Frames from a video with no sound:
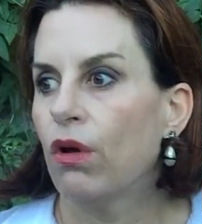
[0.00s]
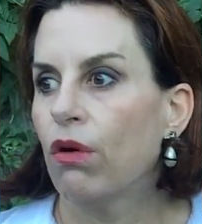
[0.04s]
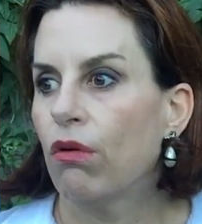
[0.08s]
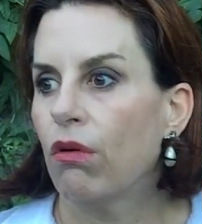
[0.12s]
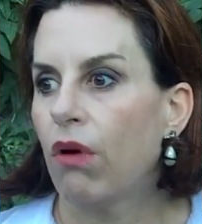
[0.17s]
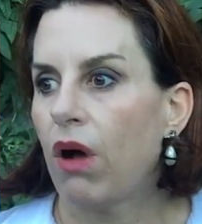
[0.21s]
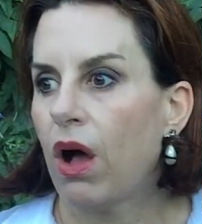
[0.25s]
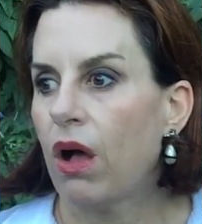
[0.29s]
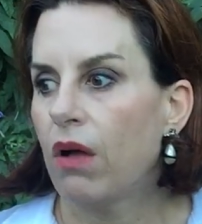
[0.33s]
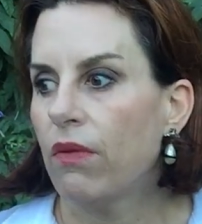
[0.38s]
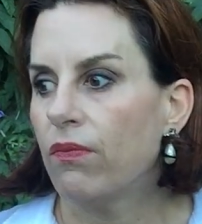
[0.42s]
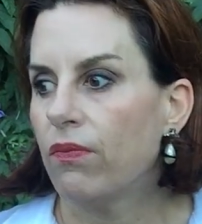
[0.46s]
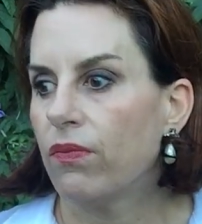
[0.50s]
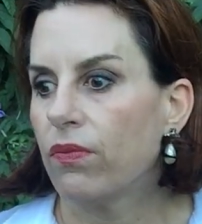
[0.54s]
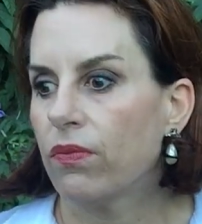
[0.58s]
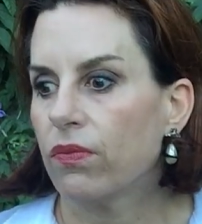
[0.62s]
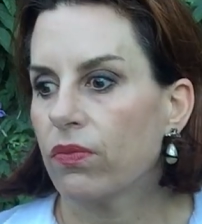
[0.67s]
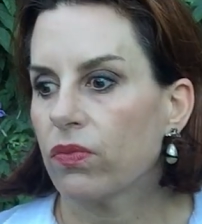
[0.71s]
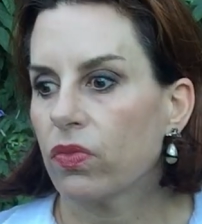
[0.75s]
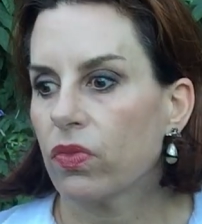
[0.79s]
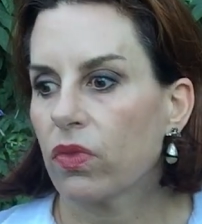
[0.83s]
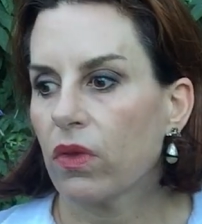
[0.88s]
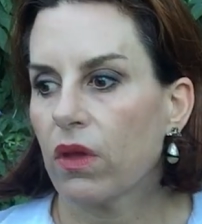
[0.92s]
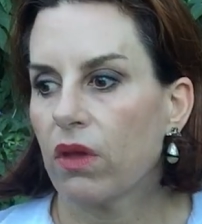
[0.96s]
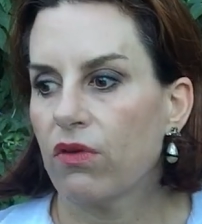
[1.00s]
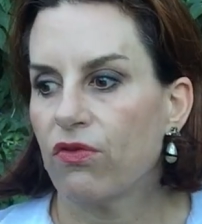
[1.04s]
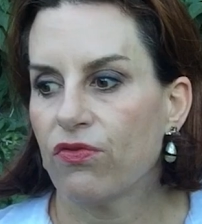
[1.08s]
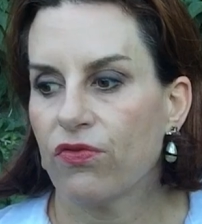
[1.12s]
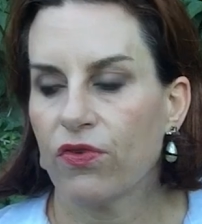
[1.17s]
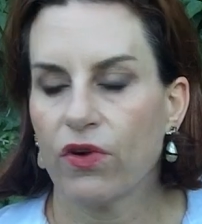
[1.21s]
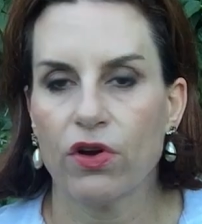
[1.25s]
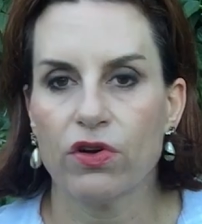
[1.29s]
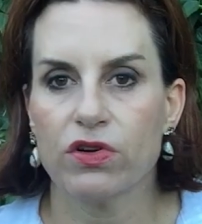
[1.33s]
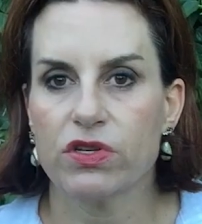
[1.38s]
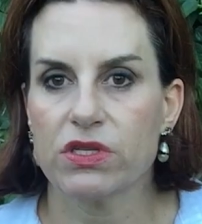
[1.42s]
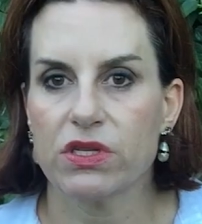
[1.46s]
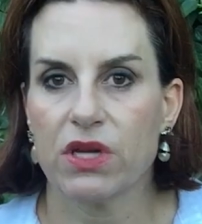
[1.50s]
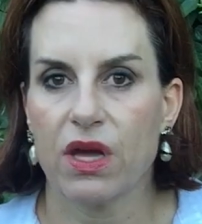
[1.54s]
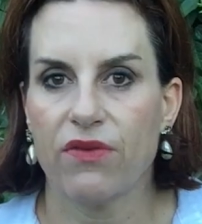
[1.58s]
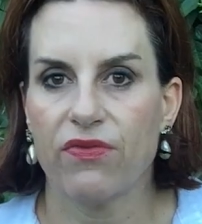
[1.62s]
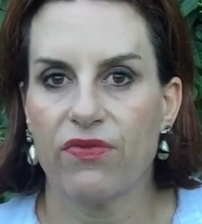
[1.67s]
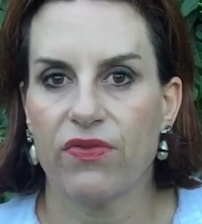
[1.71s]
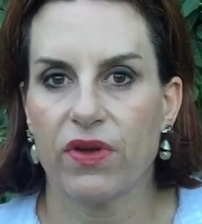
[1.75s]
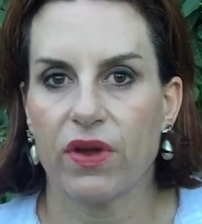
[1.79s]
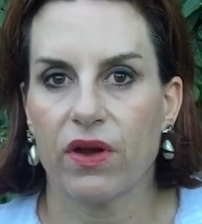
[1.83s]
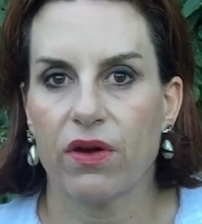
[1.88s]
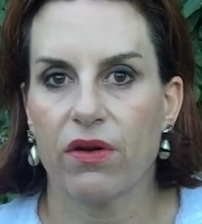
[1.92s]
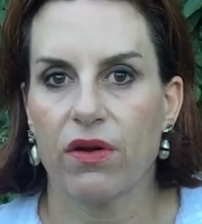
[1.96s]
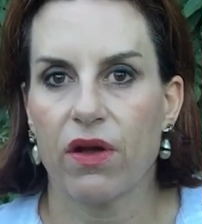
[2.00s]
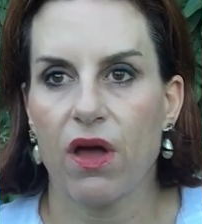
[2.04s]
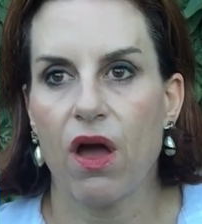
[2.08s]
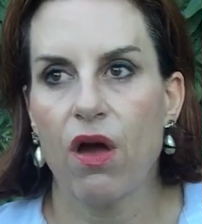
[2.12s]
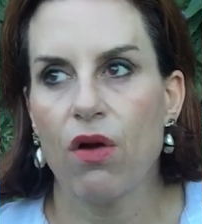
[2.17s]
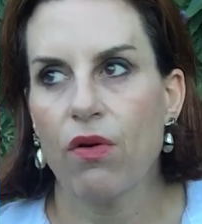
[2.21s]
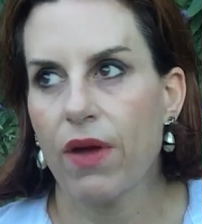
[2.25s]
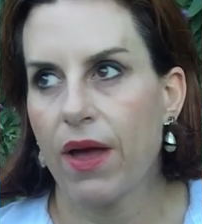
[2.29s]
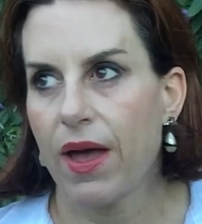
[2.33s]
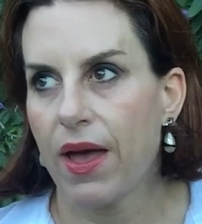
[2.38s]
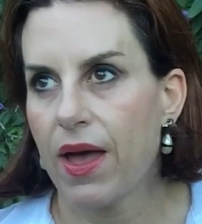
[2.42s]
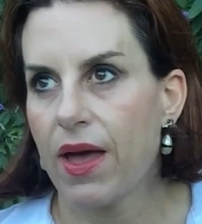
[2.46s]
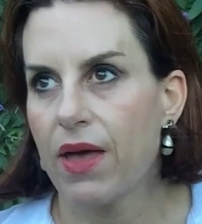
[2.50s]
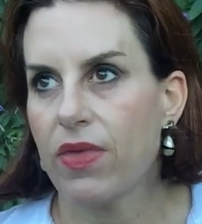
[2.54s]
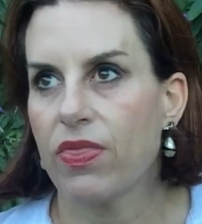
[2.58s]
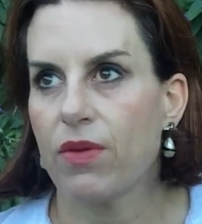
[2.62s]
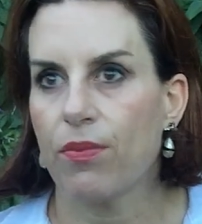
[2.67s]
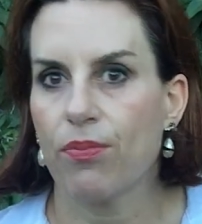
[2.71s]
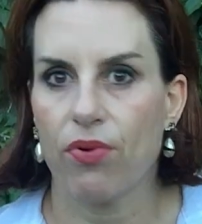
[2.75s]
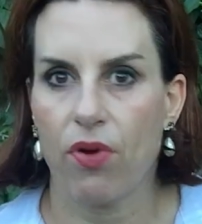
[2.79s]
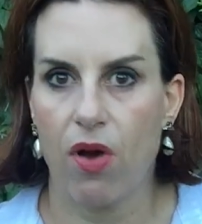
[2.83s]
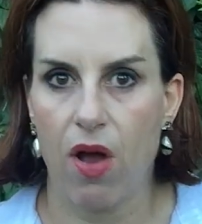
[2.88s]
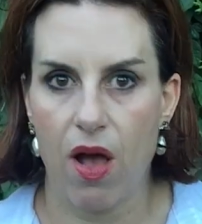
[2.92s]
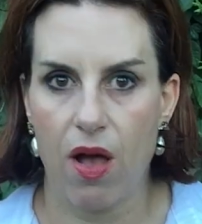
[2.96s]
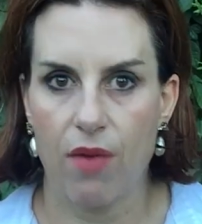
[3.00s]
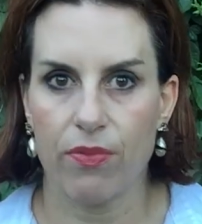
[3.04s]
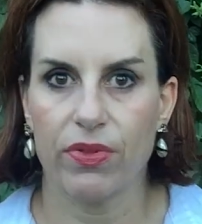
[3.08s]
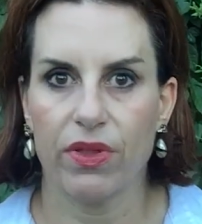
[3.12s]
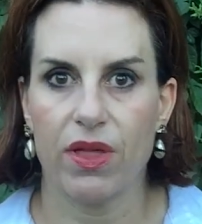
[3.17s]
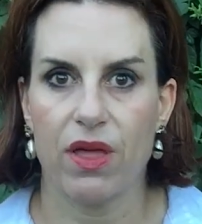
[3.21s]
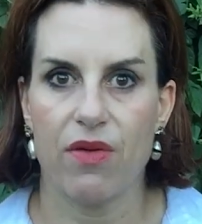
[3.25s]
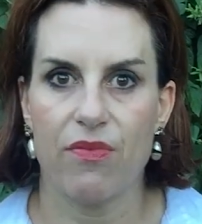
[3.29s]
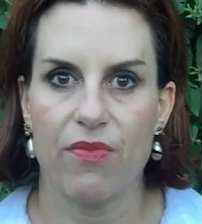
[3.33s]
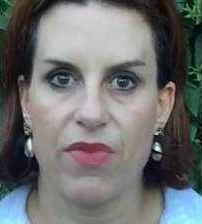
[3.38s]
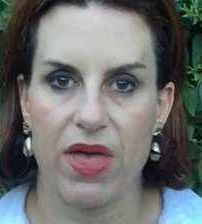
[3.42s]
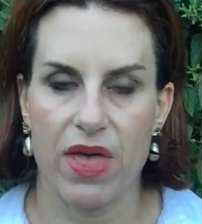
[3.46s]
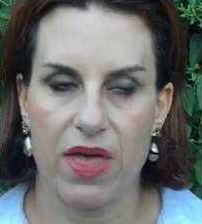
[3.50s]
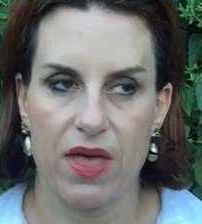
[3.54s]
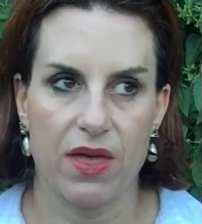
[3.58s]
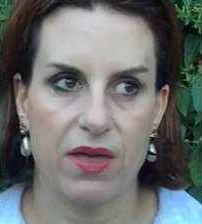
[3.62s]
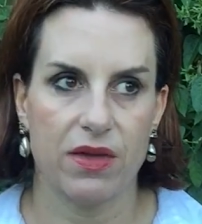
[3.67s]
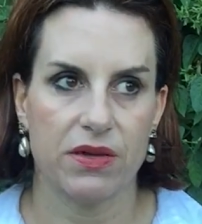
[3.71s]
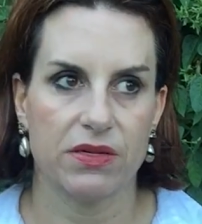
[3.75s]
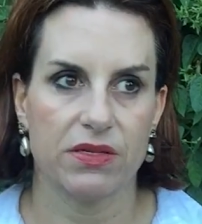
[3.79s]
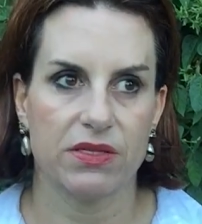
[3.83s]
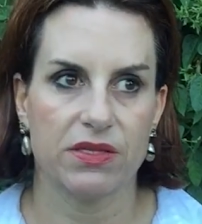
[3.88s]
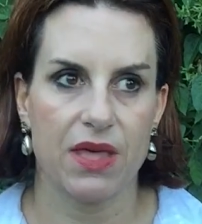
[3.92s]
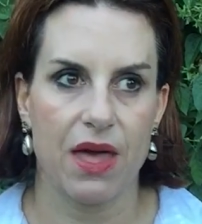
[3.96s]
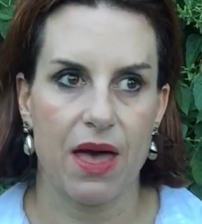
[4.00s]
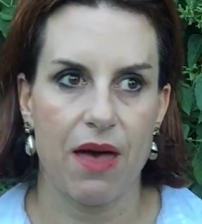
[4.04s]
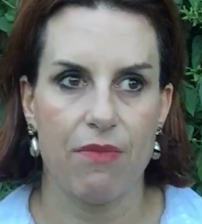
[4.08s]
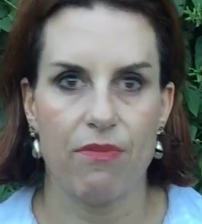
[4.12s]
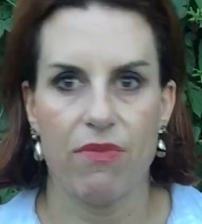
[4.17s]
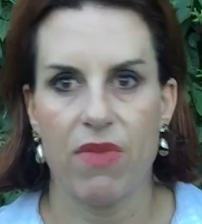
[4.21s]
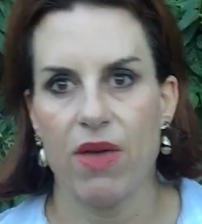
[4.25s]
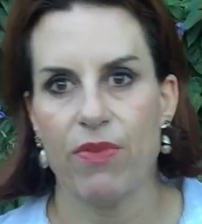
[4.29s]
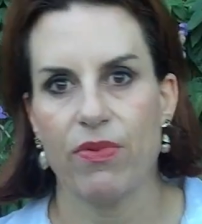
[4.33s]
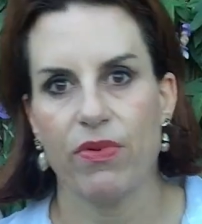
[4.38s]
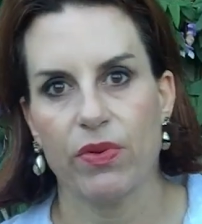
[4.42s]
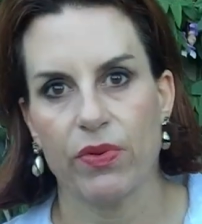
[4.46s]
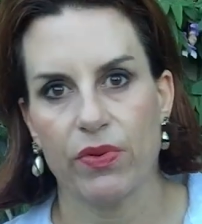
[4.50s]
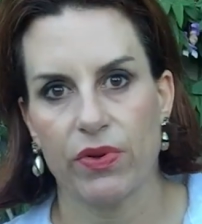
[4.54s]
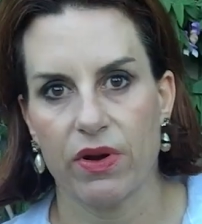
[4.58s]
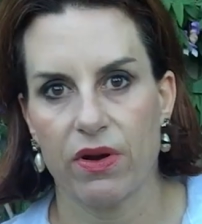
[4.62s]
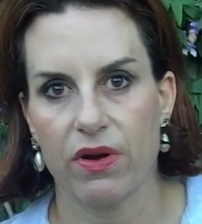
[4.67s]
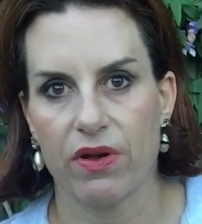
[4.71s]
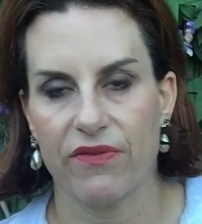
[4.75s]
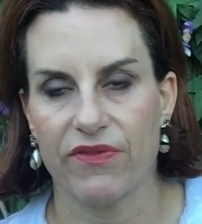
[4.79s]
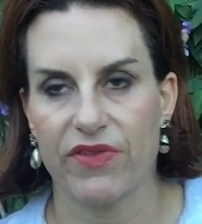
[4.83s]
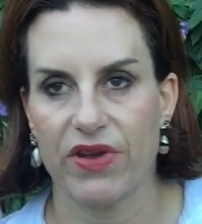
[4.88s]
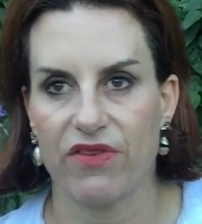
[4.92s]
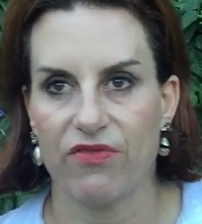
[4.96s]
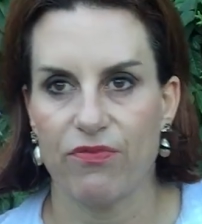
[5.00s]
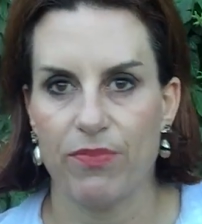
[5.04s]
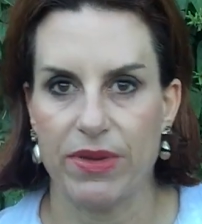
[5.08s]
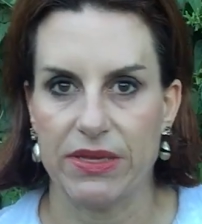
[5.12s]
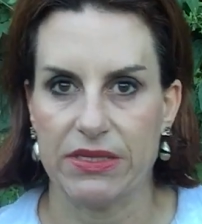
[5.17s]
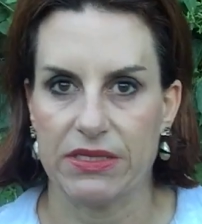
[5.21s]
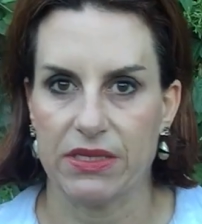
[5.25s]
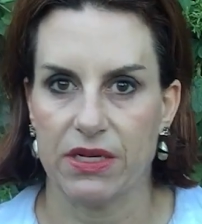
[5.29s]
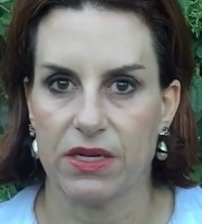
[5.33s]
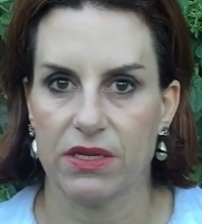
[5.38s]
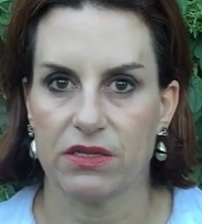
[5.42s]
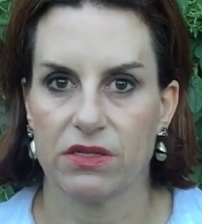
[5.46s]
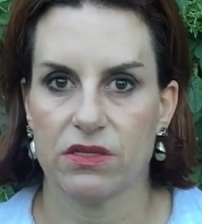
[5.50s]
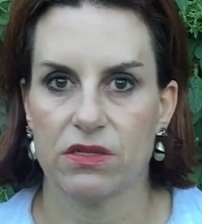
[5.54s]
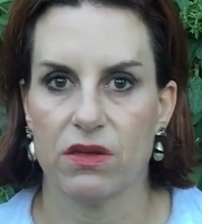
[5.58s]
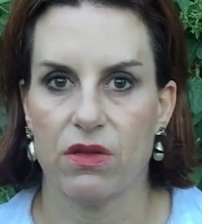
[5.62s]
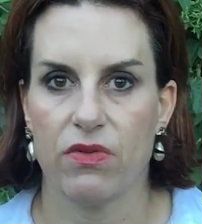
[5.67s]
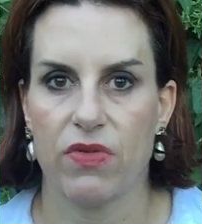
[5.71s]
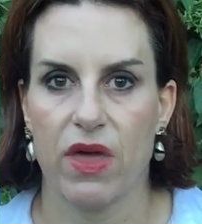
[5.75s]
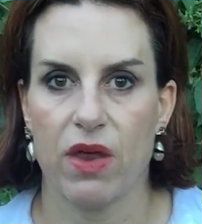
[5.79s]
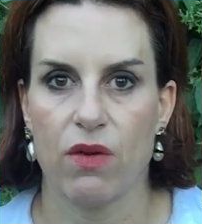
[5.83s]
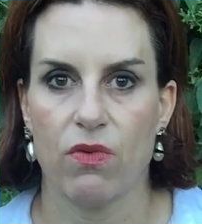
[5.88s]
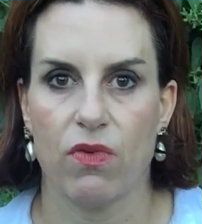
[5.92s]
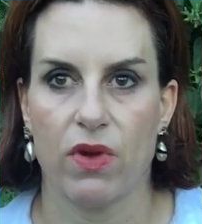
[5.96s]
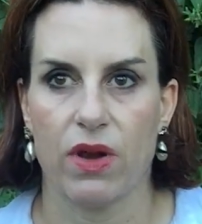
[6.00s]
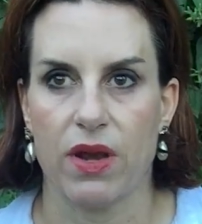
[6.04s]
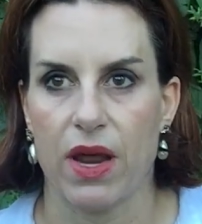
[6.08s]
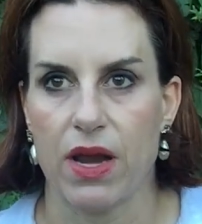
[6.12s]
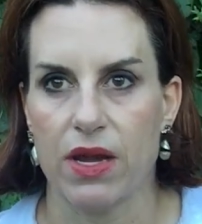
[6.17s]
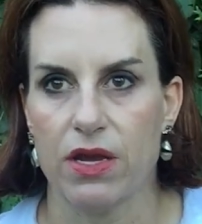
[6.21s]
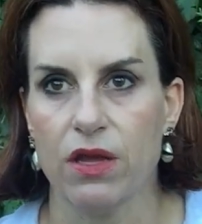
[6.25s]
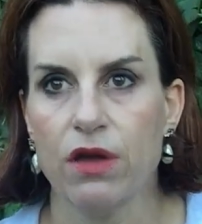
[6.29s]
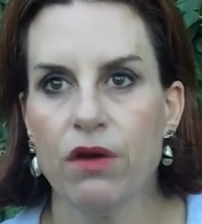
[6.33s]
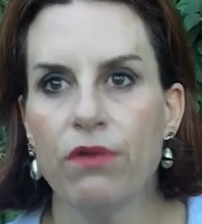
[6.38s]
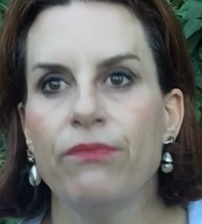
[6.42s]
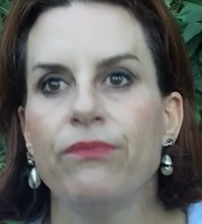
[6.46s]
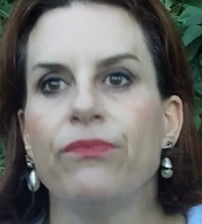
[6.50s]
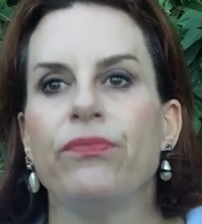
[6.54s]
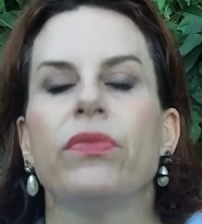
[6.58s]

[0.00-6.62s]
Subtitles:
Well, first I figured, okay, the problem is that maybe we don't have enough business. So then what did I do?